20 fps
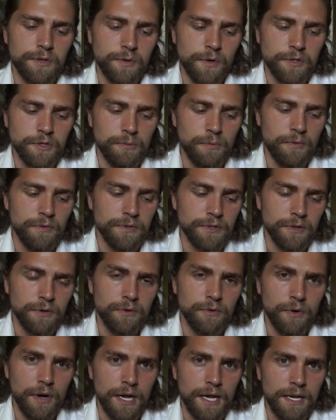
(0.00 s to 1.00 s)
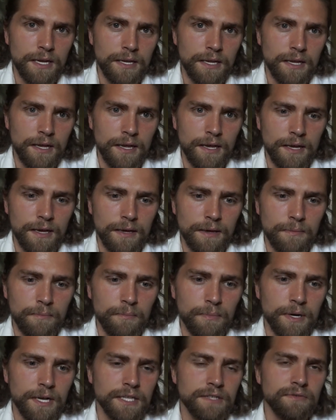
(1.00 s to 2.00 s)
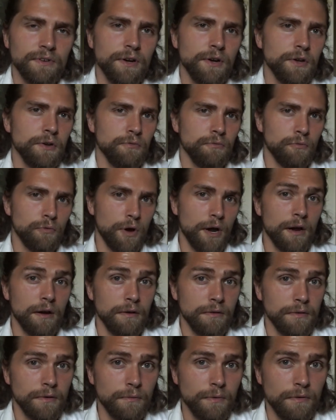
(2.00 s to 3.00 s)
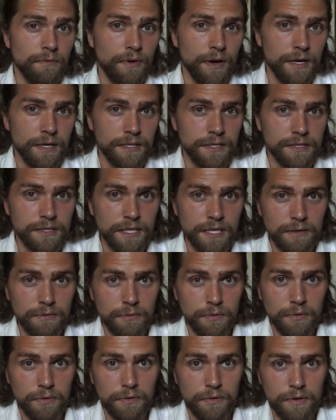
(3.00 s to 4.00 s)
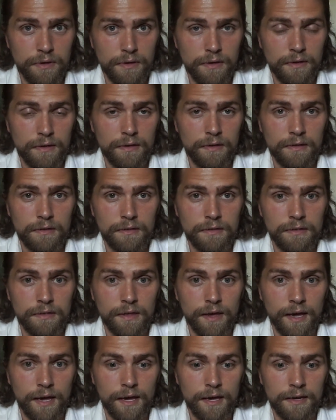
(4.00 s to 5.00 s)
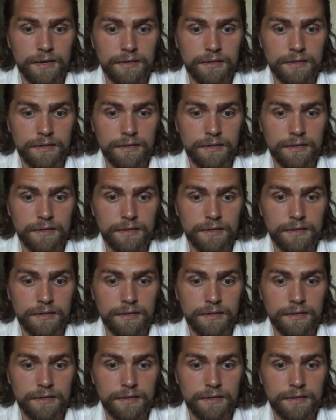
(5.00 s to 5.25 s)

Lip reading: Toy Story movies are great, but it's very rare that we find a sequel that